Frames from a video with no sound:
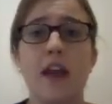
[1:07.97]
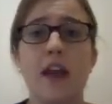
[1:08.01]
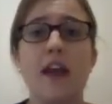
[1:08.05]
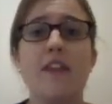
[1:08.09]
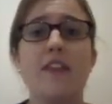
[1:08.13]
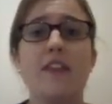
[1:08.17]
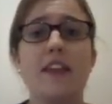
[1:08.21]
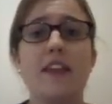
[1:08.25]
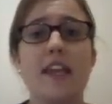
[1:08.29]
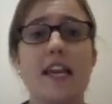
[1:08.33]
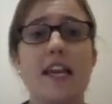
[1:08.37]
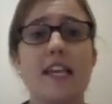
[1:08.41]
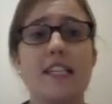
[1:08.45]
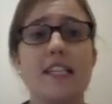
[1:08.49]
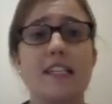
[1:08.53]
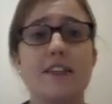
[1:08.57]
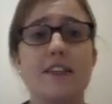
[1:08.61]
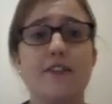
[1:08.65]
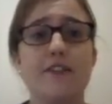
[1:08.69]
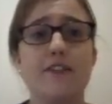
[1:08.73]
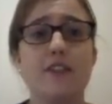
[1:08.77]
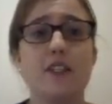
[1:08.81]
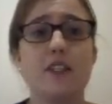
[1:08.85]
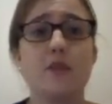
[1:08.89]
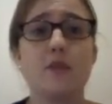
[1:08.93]
The key
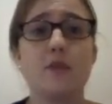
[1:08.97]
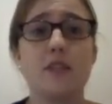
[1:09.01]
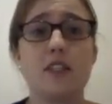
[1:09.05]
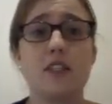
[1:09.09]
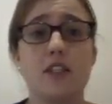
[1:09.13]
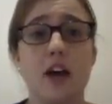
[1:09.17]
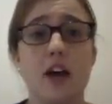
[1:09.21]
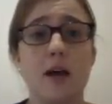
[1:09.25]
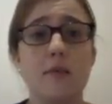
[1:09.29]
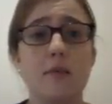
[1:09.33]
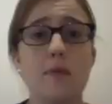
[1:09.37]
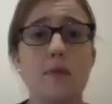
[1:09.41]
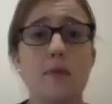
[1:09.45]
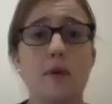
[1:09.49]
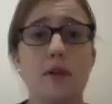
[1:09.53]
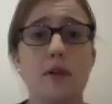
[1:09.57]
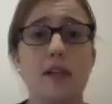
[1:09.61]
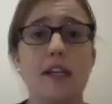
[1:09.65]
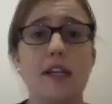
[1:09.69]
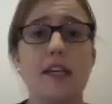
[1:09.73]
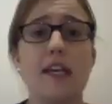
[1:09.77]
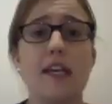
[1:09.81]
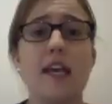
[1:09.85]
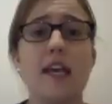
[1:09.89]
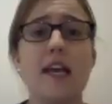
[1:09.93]
difference with
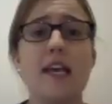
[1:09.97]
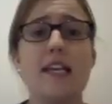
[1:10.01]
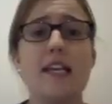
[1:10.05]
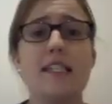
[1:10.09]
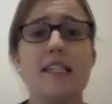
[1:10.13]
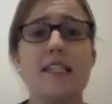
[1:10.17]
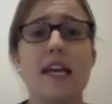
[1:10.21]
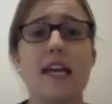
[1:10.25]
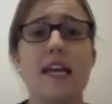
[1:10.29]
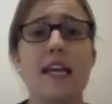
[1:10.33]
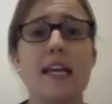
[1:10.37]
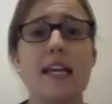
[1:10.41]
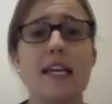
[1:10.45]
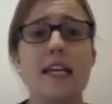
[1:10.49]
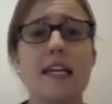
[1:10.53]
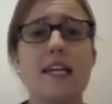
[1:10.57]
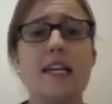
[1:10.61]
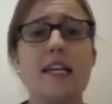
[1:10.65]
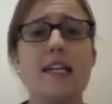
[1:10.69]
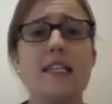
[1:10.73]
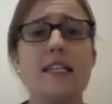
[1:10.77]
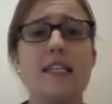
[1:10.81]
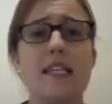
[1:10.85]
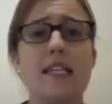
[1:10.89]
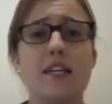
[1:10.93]
cyberbullying is that it can
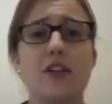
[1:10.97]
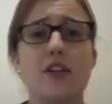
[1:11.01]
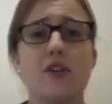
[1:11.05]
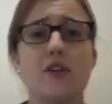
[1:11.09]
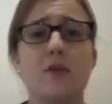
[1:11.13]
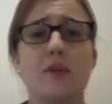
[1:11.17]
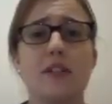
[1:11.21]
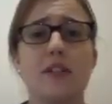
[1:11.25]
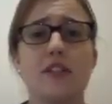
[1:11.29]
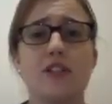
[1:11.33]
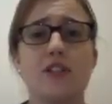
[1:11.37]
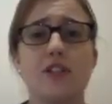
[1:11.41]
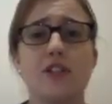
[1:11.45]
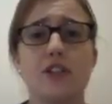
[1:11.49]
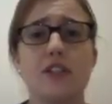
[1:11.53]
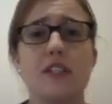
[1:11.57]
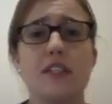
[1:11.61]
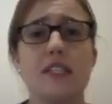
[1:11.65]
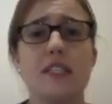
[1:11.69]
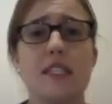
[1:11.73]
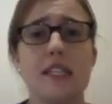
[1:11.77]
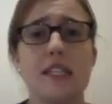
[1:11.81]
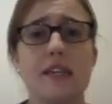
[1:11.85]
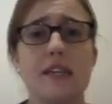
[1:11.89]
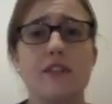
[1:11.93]
continue when students
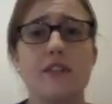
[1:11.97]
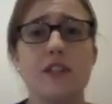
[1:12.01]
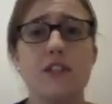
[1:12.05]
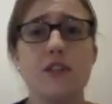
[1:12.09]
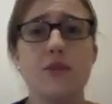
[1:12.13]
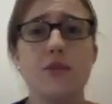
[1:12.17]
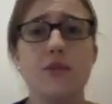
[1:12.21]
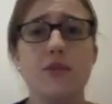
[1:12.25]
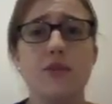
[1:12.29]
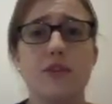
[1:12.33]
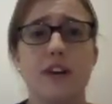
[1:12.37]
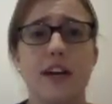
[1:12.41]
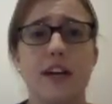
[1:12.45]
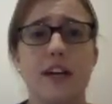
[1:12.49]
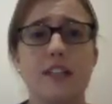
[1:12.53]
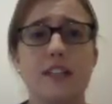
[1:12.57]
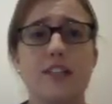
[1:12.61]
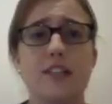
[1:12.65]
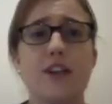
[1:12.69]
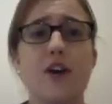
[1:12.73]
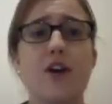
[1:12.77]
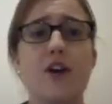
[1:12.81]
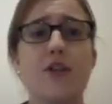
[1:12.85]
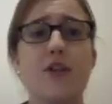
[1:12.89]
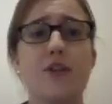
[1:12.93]
leave the school grounds
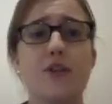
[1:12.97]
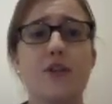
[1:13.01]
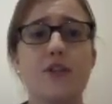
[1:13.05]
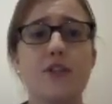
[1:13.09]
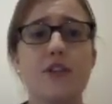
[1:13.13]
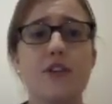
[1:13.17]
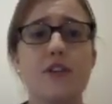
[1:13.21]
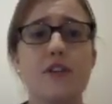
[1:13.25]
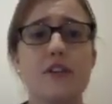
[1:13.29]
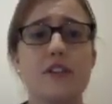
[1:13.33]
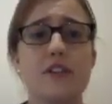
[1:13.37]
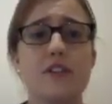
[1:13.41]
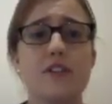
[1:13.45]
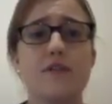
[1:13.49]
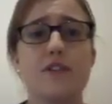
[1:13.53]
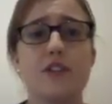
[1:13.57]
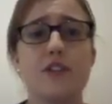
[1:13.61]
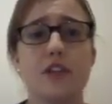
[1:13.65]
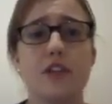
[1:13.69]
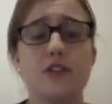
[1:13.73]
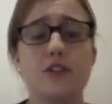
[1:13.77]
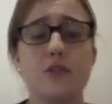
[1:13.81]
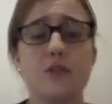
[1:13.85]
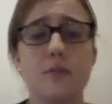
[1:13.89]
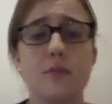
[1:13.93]
through the use of
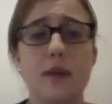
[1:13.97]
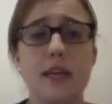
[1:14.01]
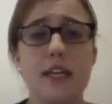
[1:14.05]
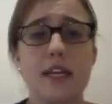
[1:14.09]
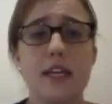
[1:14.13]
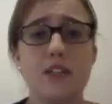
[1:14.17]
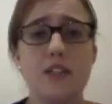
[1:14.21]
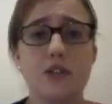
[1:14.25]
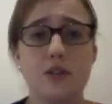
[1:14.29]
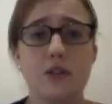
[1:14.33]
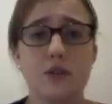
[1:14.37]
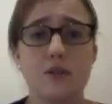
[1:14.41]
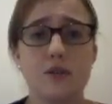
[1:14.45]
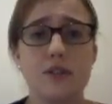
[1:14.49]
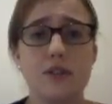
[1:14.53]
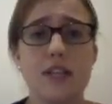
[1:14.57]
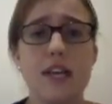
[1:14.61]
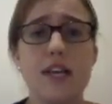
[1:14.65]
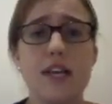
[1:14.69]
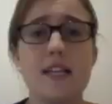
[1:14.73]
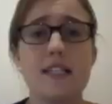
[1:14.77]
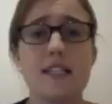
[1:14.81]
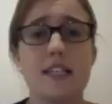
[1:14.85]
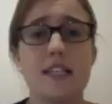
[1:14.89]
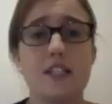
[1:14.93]
social media tools
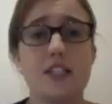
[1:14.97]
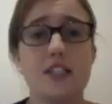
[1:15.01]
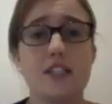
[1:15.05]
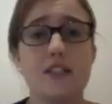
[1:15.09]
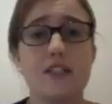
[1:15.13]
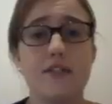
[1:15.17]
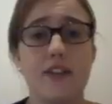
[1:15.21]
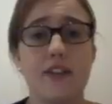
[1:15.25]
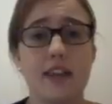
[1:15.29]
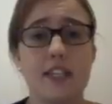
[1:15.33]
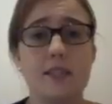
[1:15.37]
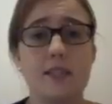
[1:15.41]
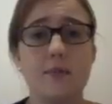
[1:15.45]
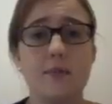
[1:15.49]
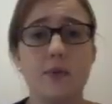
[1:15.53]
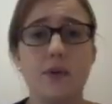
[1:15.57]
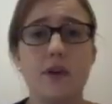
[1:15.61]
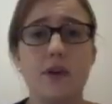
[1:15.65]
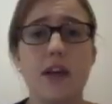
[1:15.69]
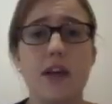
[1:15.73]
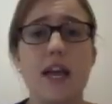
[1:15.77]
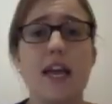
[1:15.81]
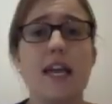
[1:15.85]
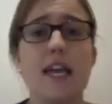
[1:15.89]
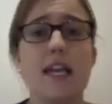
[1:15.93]
such as Facebook,
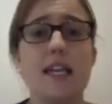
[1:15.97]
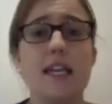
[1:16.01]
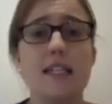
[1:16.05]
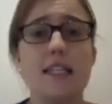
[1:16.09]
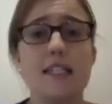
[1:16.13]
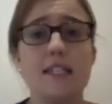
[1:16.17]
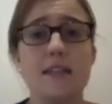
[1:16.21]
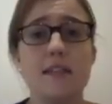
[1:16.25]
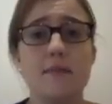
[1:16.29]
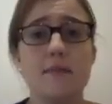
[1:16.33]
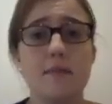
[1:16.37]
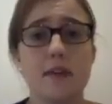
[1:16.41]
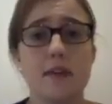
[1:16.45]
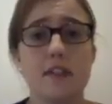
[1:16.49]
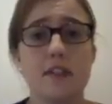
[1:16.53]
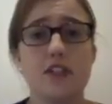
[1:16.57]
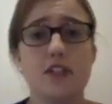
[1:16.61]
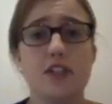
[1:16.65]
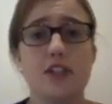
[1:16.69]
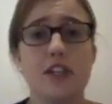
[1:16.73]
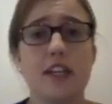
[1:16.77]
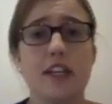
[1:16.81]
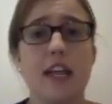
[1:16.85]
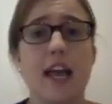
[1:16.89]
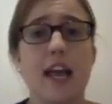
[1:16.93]
instant
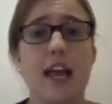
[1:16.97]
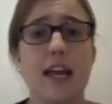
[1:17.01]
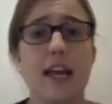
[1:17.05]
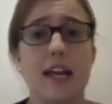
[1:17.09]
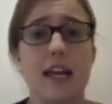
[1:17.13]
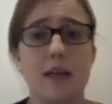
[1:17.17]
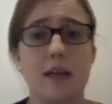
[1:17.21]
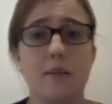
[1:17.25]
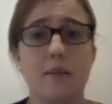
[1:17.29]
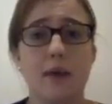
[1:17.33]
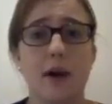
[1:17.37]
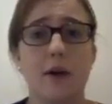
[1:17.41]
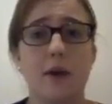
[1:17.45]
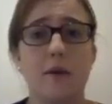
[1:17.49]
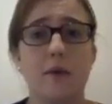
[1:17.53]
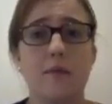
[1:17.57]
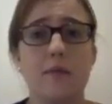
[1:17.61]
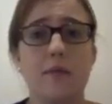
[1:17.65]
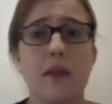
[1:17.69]
messaging, and email.